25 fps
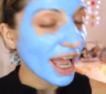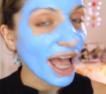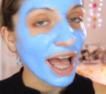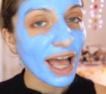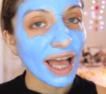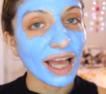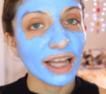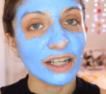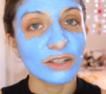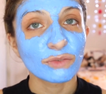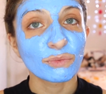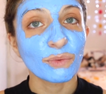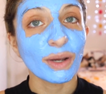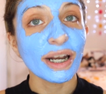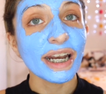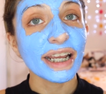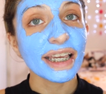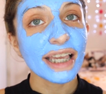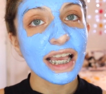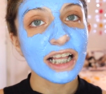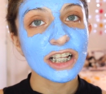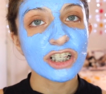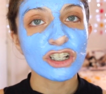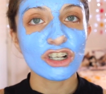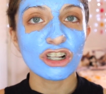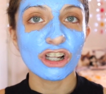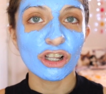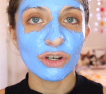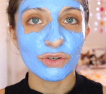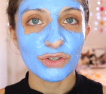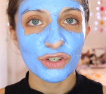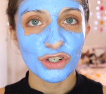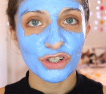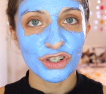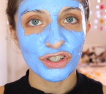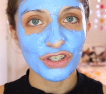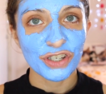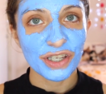and when it gets
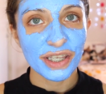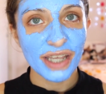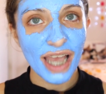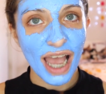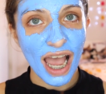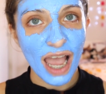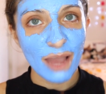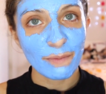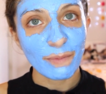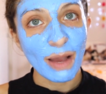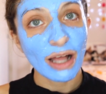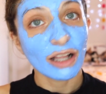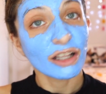closer to the time,